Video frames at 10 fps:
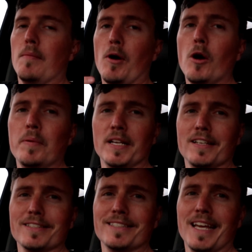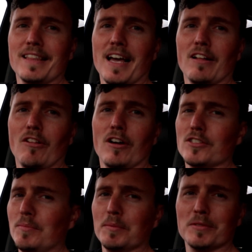I'm hoping it doesn't take that long.
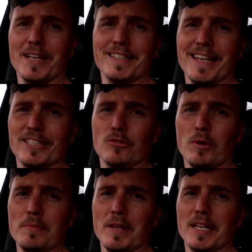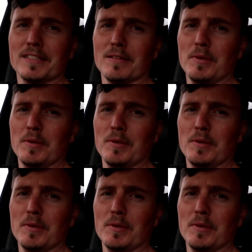Some people say it takes 20 minutes.